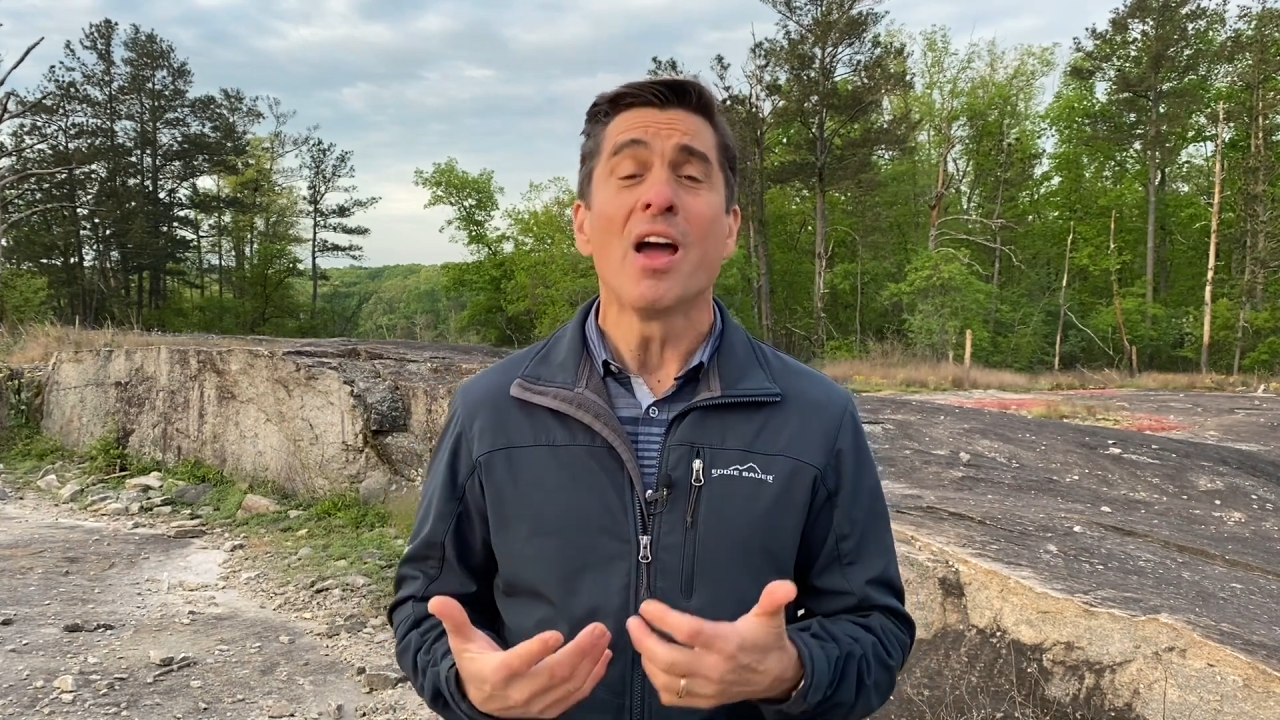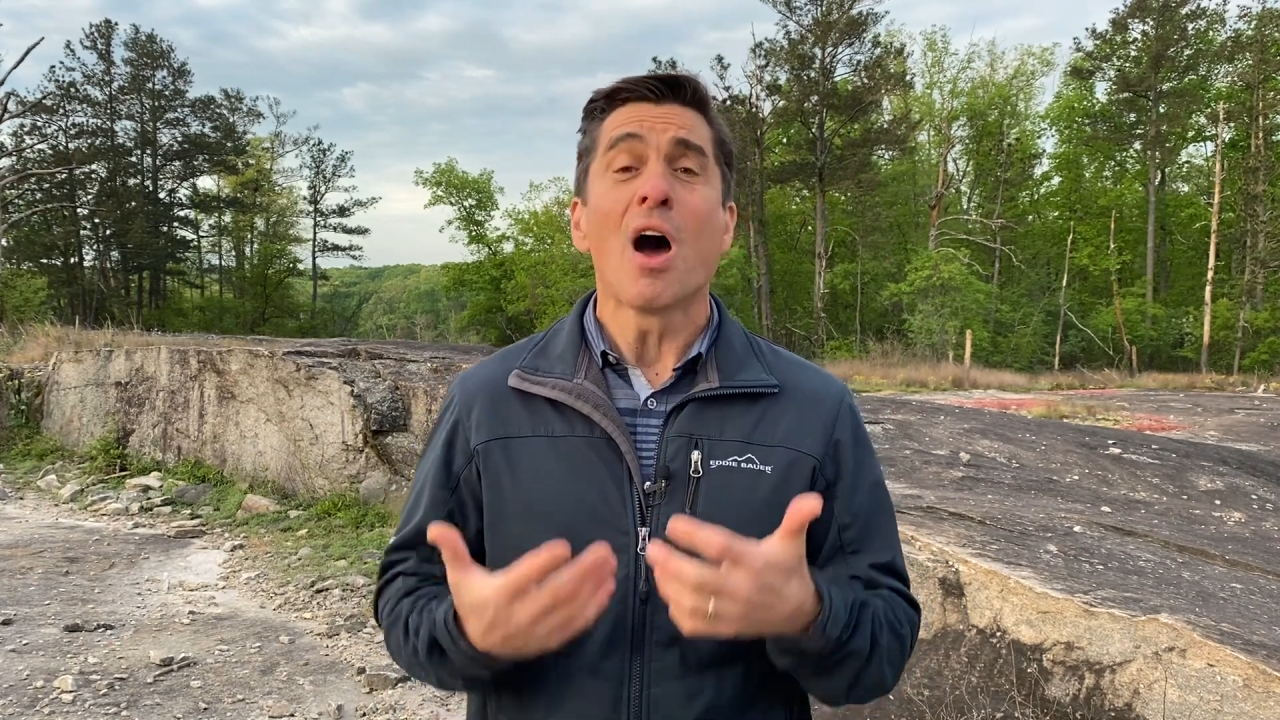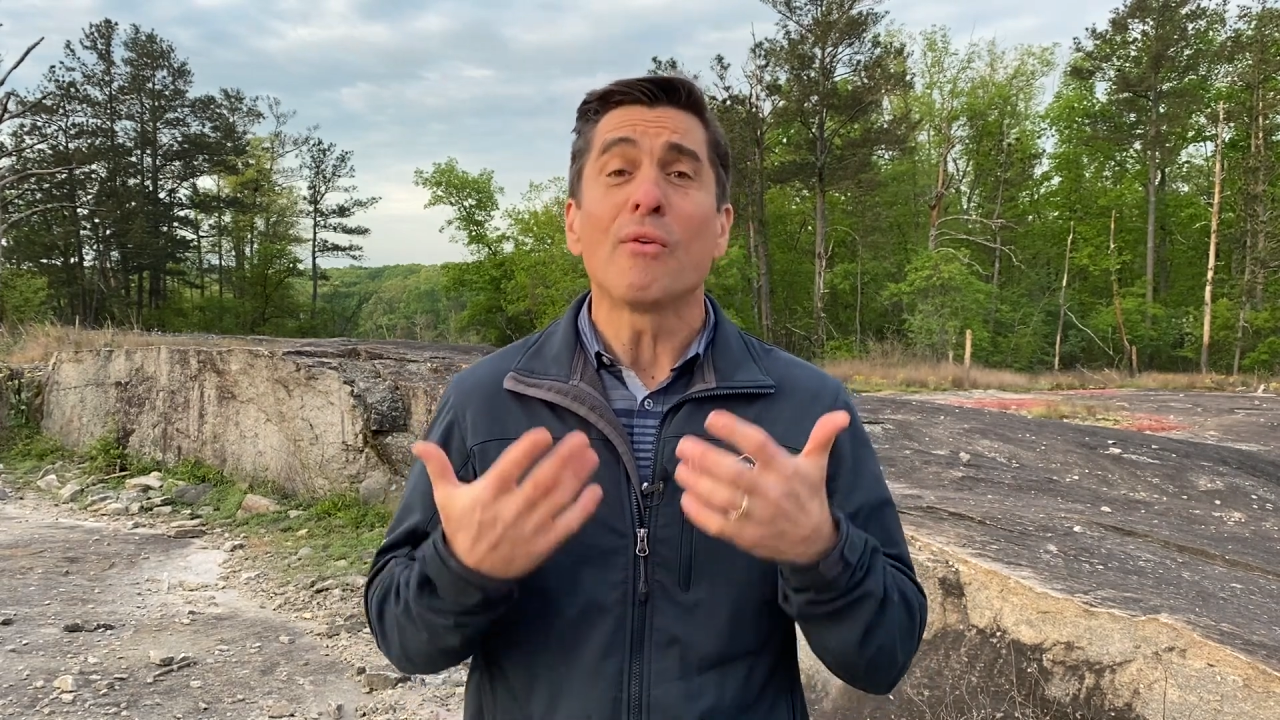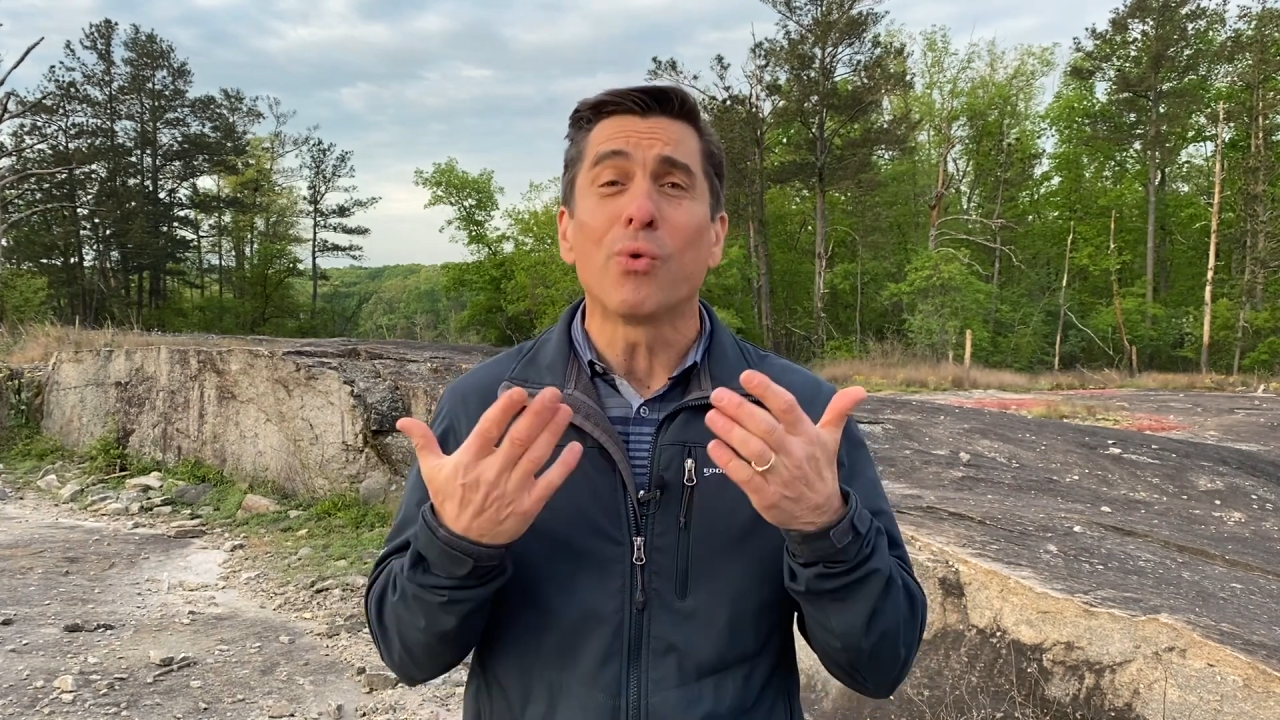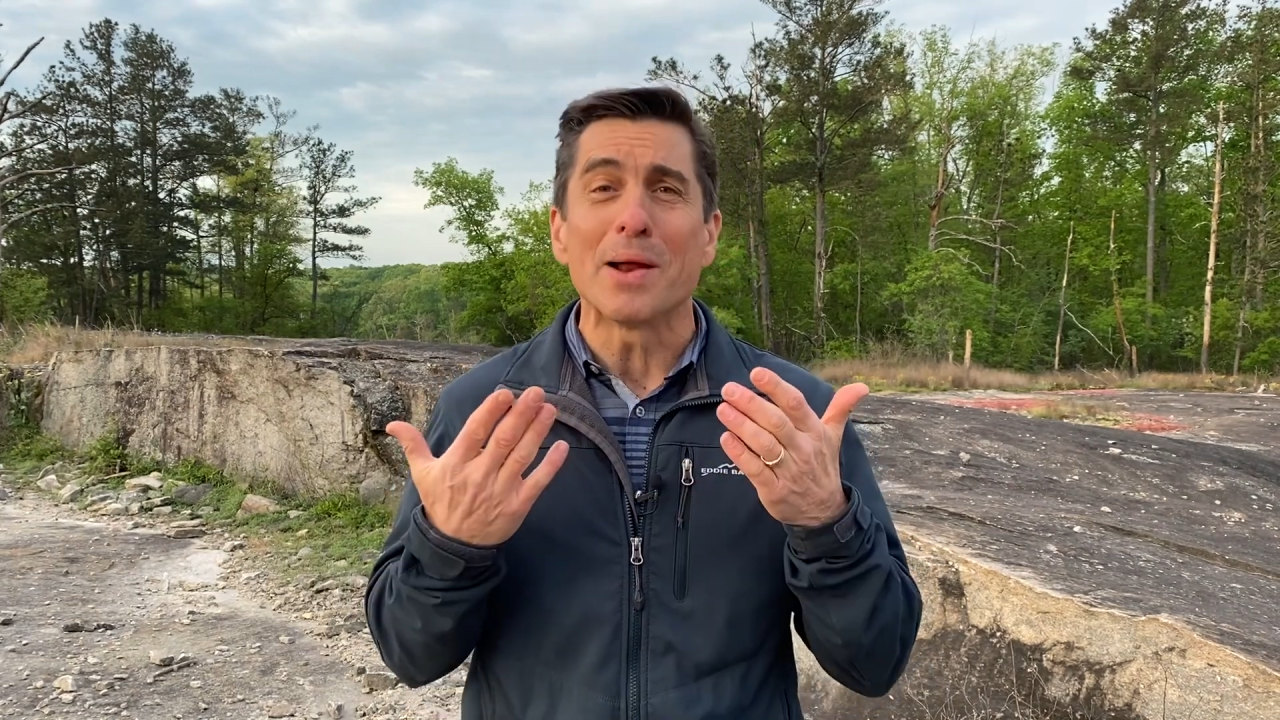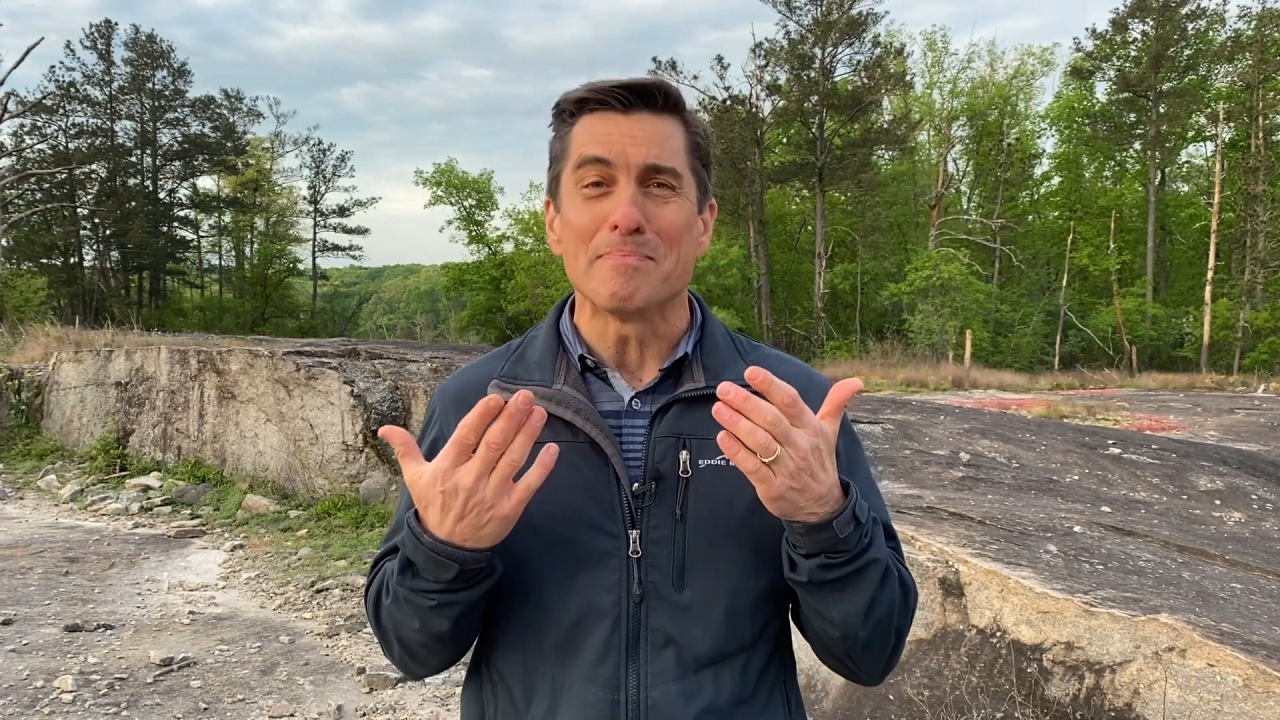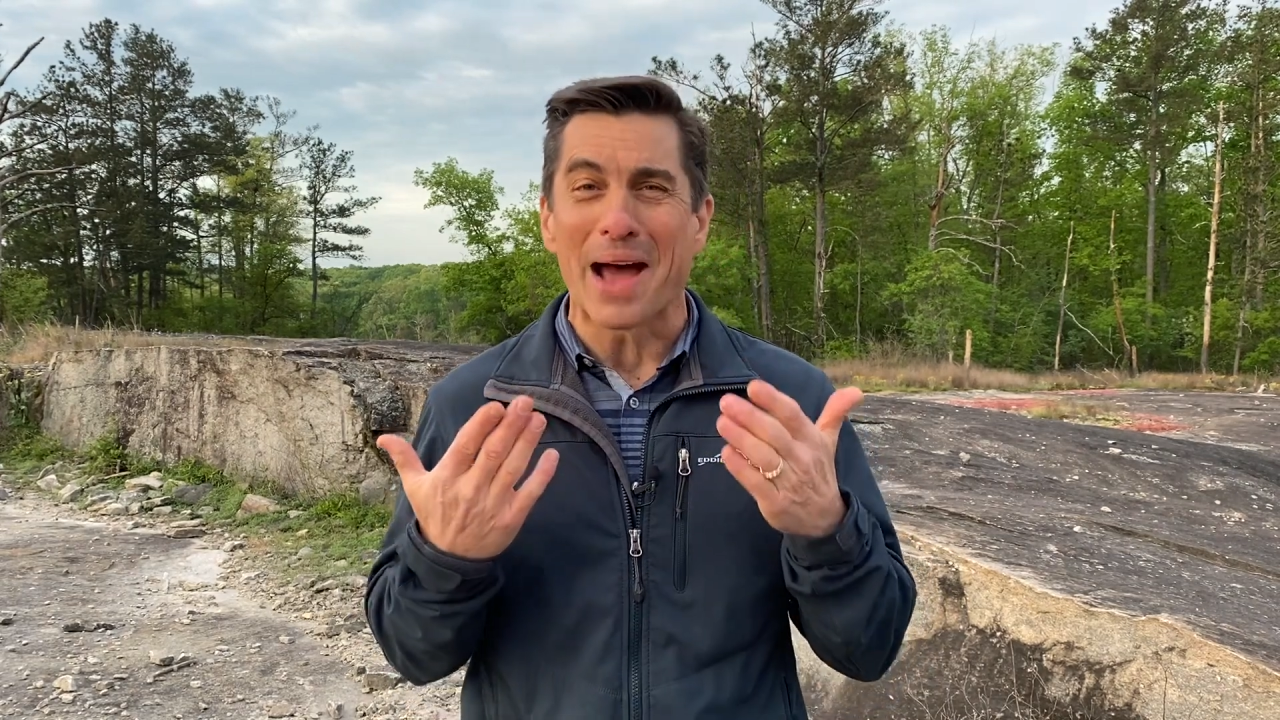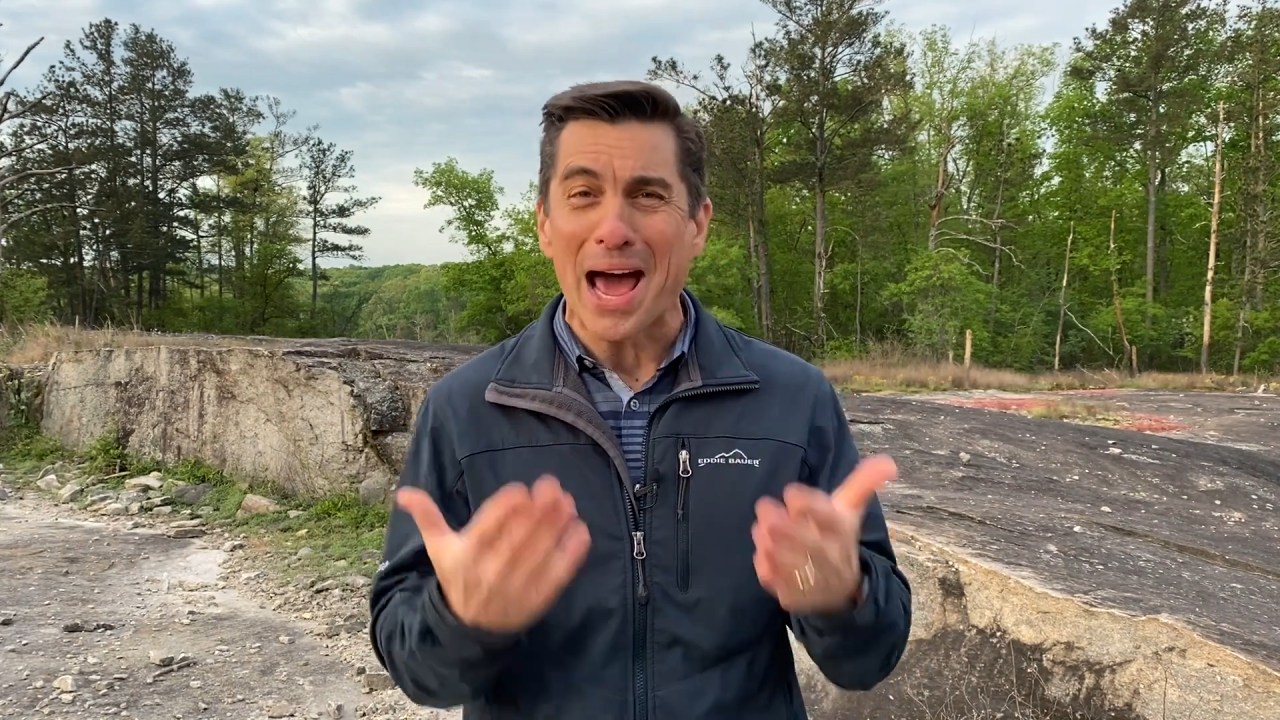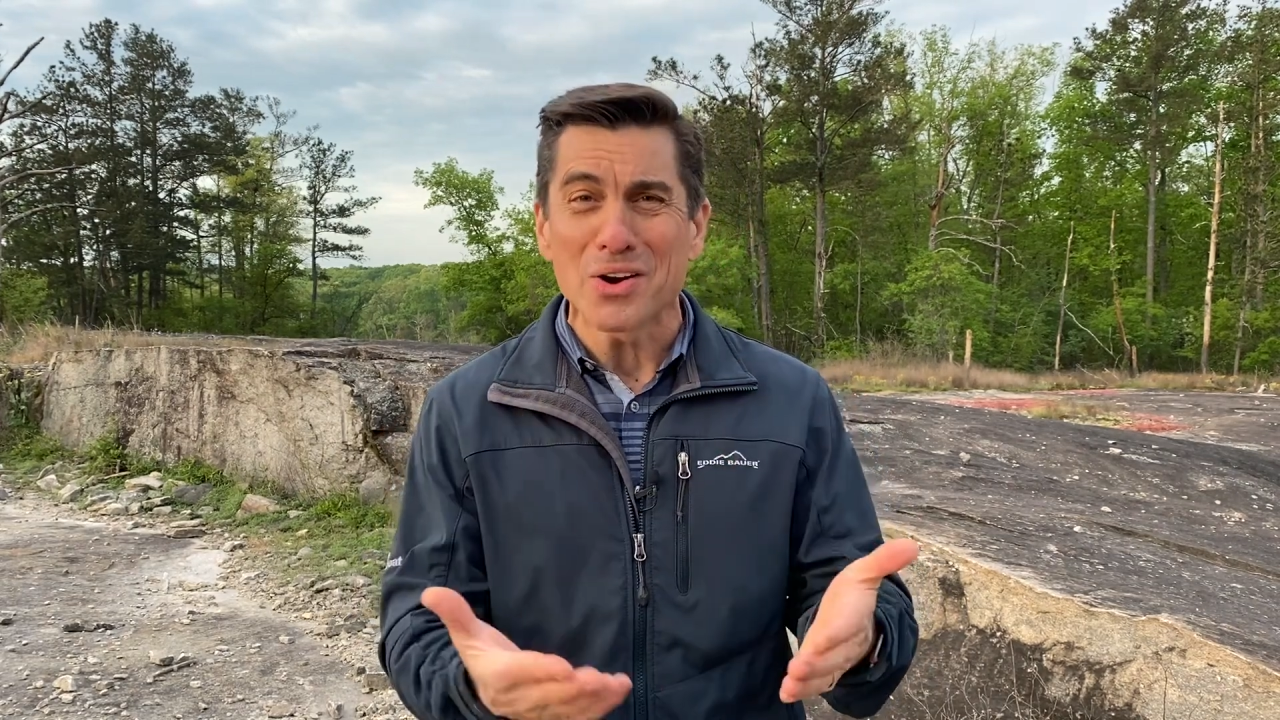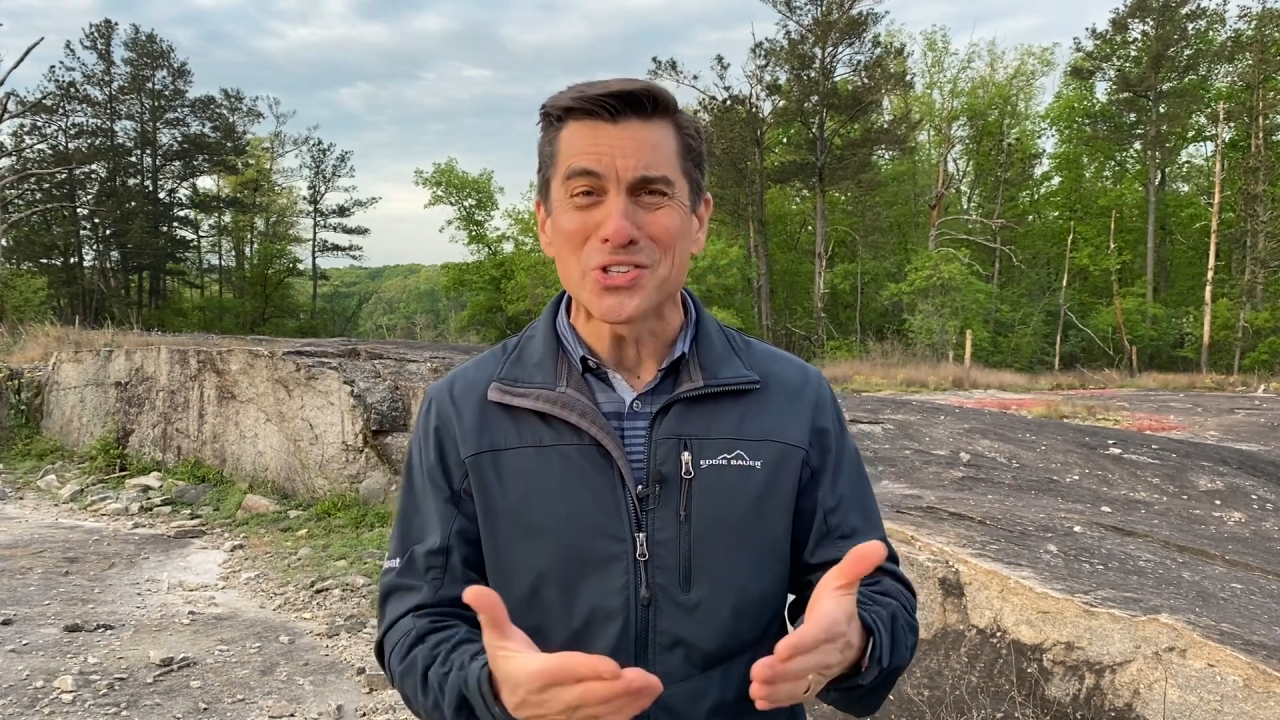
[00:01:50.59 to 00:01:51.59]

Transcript: of what matters